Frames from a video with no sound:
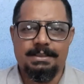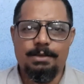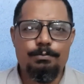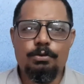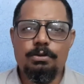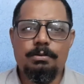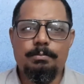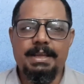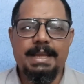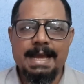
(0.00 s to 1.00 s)
He won't
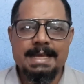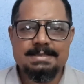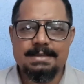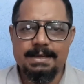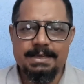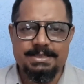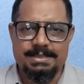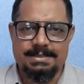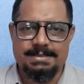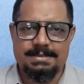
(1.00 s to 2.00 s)
be as
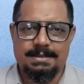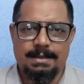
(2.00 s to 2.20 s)
courageous.